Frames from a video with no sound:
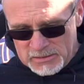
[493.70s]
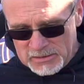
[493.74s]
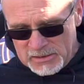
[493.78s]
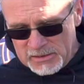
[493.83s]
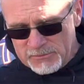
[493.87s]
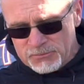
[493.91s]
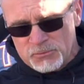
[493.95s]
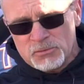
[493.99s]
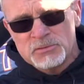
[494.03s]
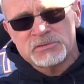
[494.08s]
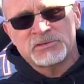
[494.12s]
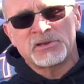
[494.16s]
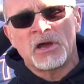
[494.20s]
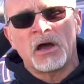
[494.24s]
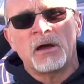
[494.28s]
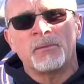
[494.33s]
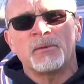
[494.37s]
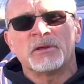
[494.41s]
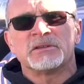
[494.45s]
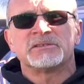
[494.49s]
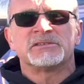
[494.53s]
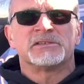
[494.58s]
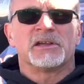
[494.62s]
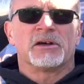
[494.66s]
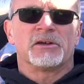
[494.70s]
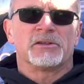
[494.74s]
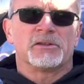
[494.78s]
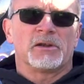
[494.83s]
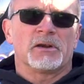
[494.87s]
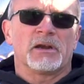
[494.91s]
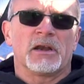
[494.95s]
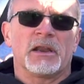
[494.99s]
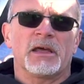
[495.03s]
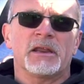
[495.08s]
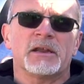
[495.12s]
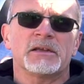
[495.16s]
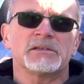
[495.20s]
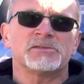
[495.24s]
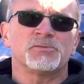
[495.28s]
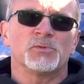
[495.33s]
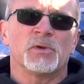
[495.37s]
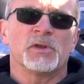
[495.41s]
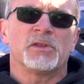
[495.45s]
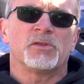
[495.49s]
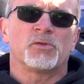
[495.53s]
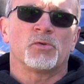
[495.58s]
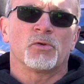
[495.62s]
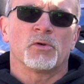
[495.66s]
leave those comments down there. Let us
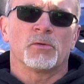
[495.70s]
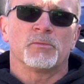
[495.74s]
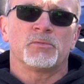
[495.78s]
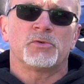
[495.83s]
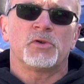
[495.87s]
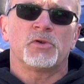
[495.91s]
read through them